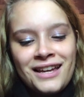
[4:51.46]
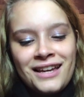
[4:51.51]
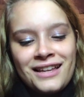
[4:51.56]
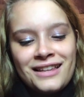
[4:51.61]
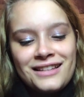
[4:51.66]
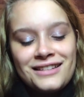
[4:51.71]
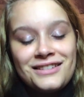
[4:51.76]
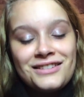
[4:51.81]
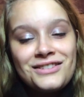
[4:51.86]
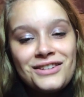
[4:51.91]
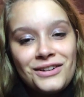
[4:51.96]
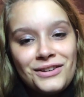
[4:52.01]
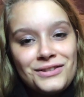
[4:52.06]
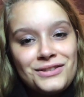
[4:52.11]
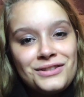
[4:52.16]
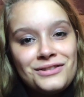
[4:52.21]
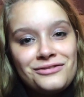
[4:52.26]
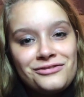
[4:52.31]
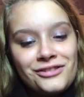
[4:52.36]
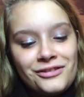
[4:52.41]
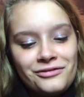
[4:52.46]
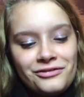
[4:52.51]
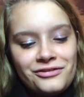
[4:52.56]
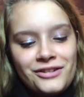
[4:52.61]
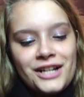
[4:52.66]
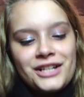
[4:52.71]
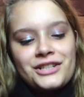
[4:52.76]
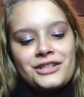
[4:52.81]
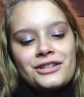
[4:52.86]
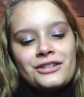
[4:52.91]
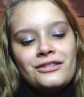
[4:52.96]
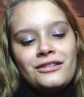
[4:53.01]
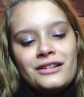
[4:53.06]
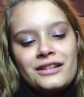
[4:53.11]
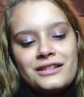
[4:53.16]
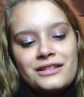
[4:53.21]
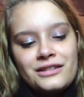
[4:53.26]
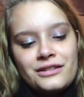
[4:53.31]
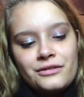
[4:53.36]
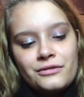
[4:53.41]
This is also from French Girl. It
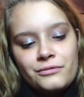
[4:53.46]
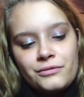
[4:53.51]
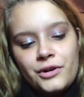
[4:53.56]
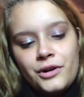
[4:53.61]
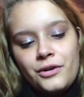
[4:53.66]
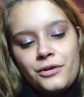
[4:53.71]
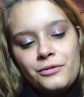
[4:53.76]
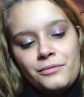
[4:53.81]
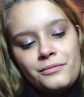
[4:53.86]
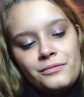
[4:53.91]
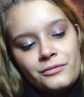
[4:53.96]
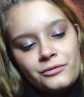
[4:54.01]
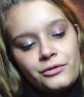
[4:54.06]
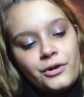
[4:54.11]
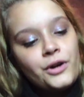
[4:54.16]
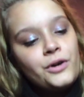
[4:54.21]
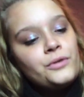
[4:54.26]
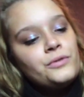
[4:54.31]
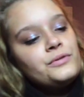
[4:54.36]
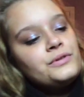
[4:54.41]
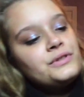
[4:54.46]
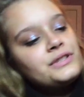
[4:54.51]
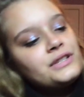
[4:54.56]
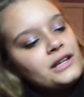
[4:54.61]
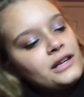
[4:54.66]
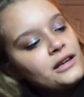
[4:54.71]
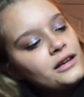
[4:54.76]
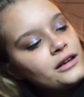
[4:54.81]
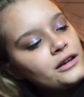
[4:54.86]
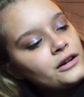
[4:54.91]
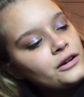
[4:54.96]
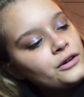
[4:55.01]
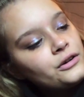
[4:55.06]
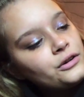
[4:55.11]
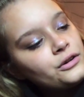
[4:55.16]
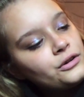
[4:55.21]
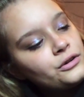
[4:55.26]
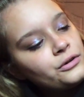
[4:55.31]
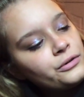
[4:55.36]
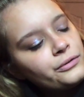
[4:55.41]
is the Rome Rose
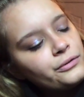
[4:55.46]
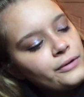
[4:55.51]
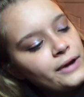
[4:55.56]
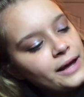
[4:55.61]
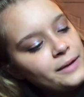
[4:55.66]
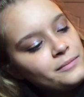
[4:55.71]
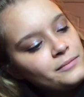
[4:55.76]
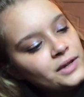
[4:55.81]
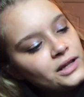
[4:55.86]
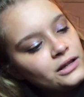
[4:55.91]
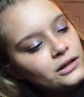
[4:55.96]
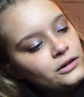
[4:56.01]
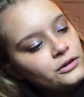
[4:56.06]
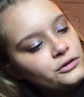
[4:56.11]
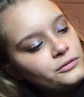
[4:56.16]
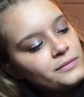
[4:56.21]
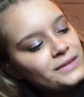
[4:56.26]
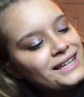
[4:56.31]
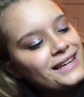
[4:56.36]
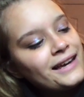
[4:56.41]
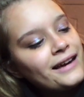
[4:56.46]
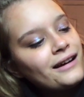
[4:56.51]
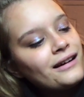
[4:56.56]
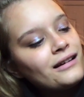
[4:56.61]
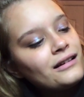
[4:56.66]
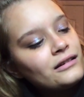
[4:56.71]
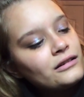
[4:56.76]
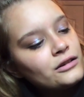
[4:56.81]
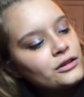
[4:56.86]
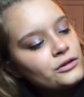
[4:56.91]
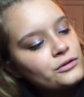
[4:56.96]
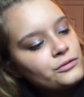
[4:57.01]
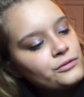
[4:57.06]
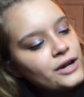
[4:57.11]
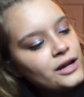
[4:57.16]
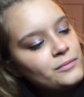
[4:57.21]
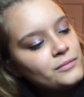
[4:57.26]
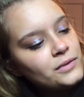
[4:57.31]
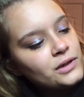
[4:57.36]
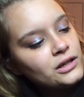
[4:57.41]
Crème Lumière
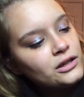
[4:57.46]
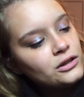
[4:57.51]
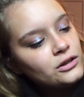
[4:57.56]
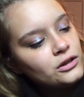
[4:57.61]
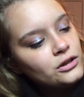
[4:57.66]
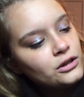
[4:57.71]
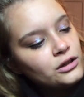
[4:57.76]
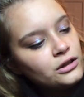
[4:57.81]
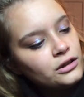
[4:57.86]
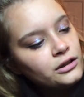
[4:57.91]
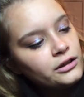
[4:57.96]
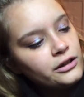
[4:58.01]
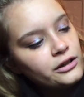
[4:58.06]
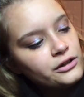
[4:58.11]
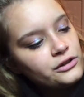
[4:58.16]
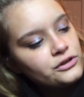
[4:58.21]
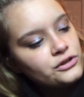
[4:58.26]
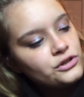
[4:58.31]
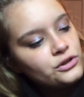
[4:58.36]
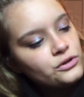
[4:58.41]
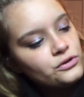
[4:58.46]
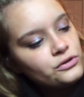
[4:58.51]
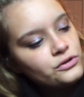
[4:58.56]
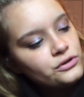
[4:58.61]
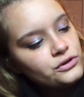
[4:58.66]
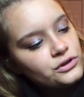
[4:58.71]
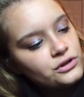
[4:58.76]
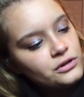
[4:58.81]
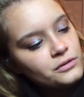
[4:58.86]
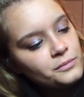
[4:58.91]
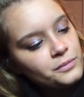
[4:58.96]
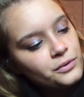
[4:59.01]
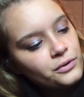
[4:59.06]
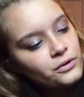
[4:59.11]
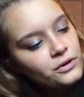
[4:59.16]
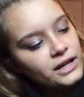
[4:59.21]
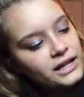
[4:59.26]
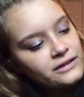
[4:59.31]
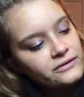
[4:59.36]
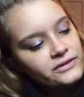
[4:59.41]
Crème Luxueuse
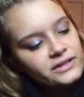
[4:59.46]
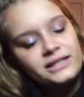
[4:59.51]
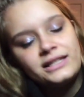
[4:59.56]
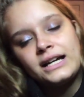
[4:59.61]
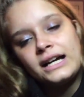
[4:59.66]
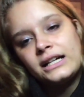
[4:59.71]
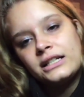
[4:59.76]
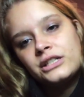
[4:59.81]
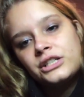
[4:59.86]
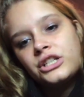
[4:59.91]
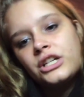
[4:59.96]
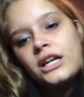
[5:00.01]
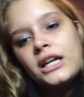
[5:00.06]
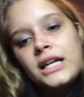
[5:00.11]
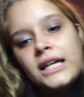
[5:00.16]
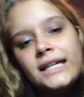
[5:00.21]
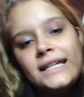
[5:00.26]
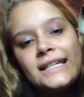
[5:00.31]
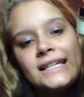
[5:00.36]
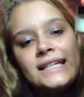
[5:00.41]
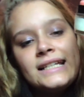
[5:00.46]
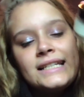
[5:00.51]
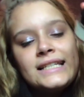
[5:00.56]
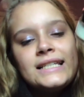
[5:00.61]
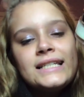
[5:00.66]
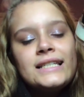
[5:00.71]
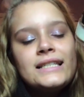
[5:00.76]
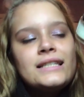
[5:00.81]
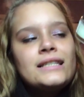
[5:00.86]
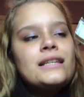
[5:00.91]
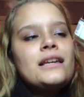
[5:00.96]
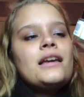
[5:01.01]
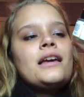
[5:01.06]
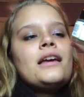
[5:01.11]
pour les visages. It is